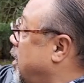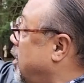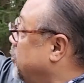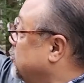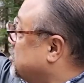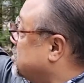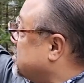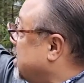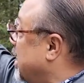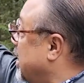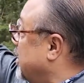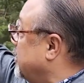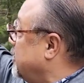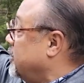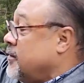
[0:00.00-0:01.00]
other
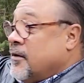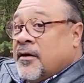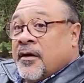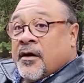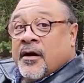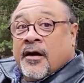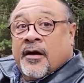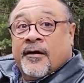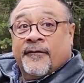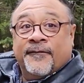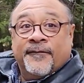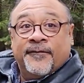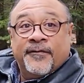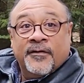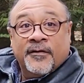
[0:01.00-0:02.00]
side
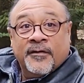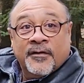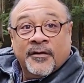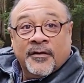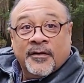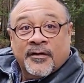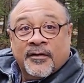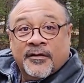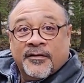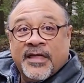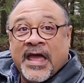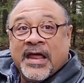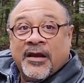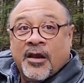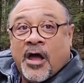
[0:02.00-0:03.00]
of
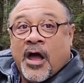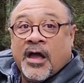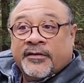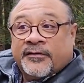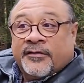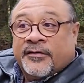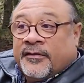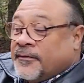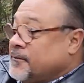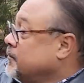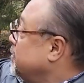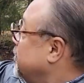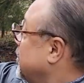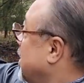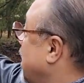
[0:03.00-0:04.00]
that lot.
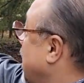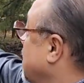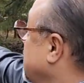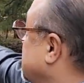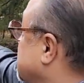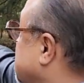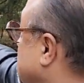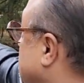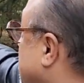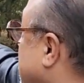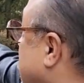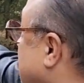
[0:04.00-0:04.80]
And you see what he